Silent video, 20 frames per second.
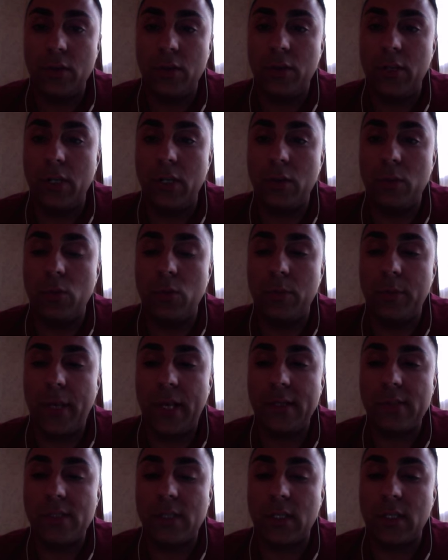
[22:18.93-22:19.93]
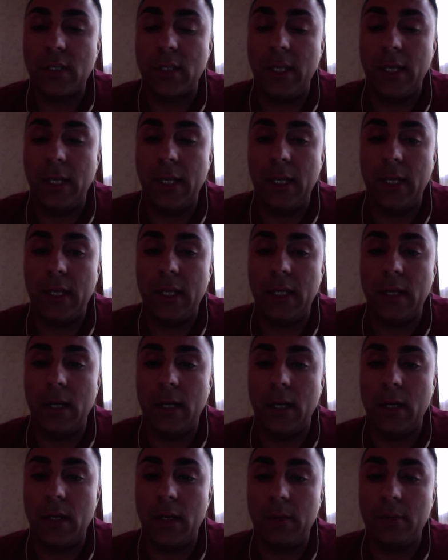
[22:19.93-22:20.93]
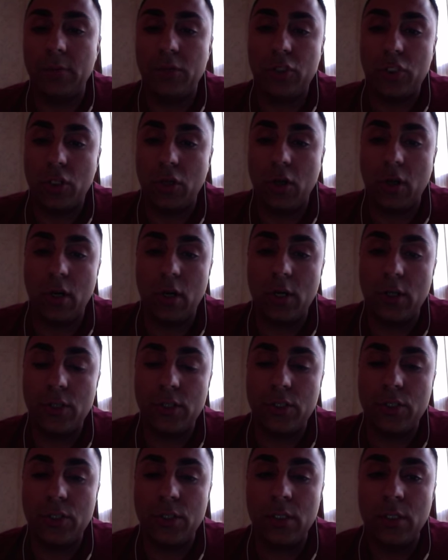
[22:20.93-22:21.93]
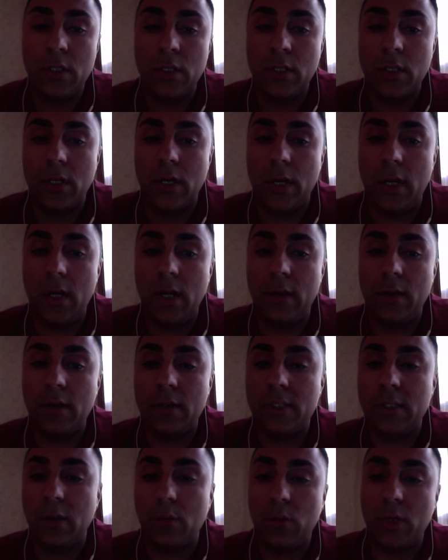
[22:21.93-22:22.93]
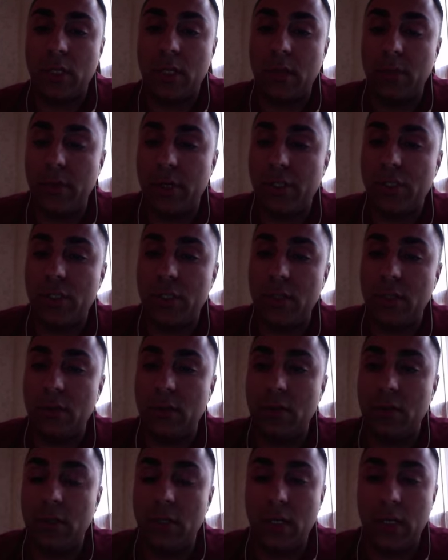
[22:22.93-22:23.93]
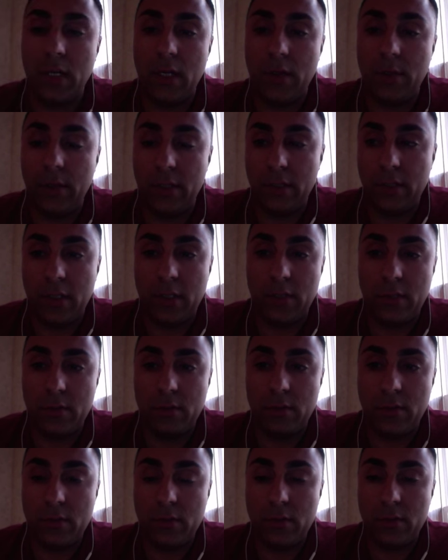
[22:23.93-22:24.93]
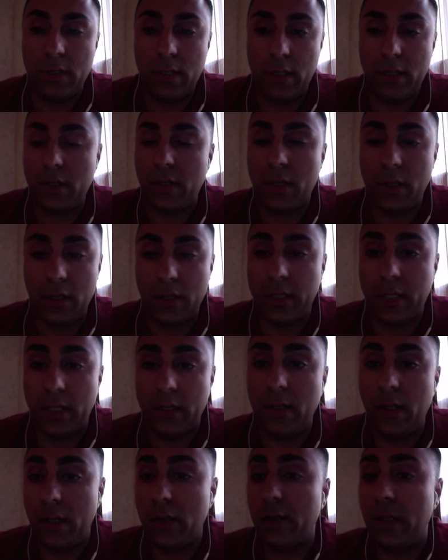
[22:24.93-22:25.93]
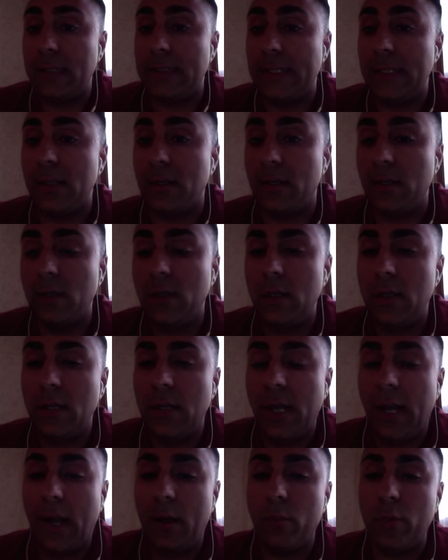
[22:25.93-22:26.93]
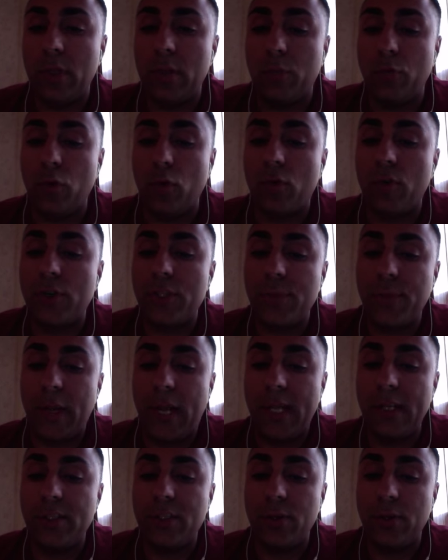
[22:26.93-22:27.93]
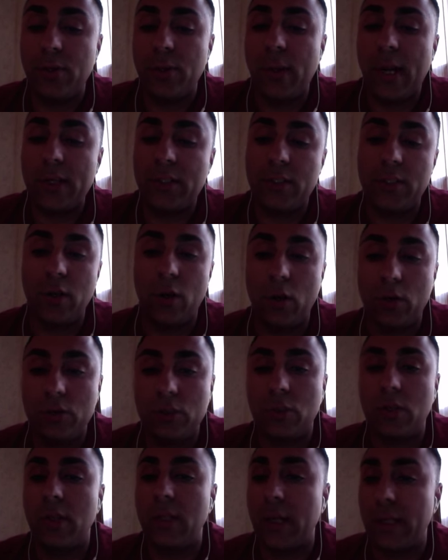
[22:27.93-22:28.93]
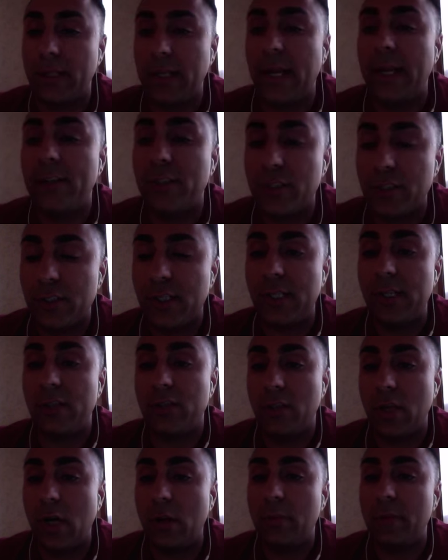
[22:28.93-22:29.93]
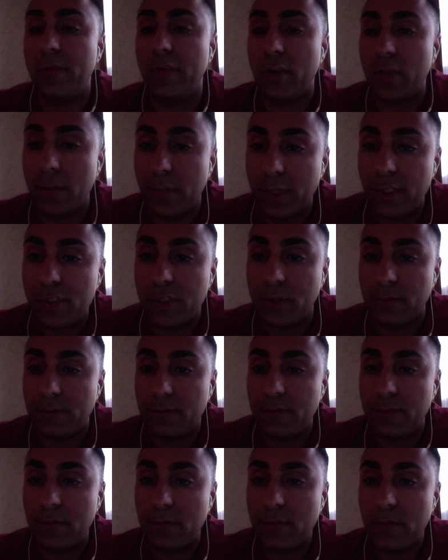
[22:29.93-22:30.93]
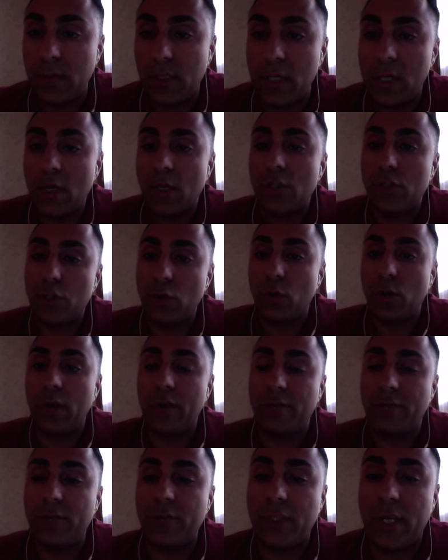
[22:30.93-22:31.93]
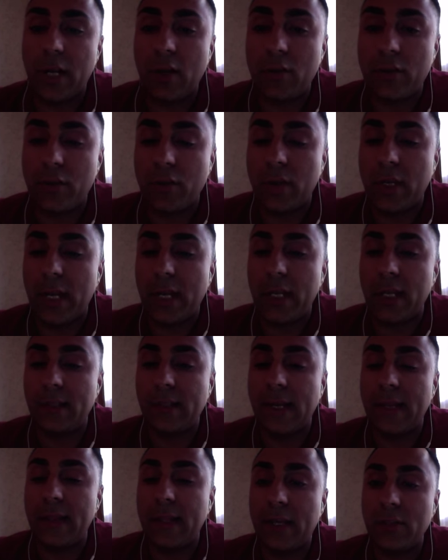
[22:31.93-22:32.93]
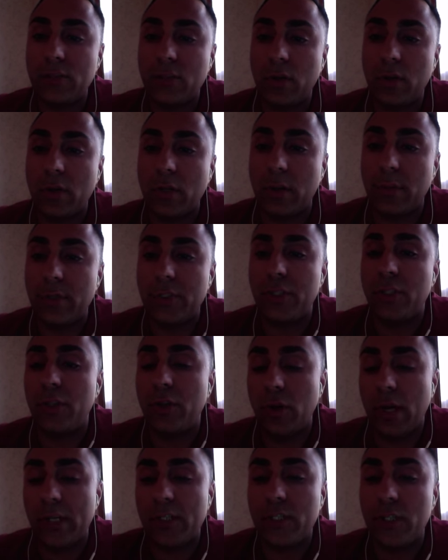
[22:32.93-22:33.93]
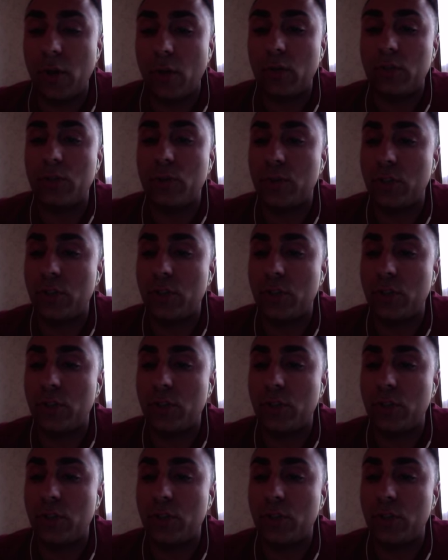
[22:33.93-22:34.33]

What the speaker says: You will basically charge someone commission in like a deal, and when the brokerage pays you, you actually also collect HST on top of your commission. So if, Gareth, you're getting a $10,000 commission, you're actually also